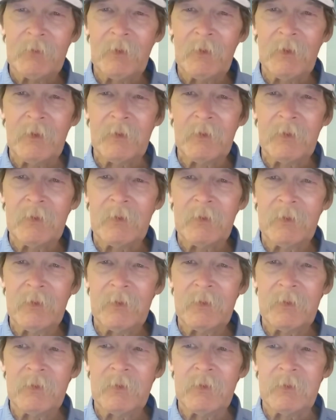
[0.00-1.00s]
right
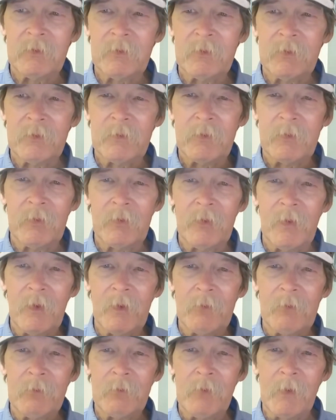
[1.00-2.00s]
into
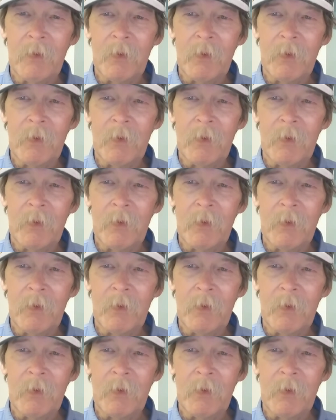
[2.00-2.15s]
them.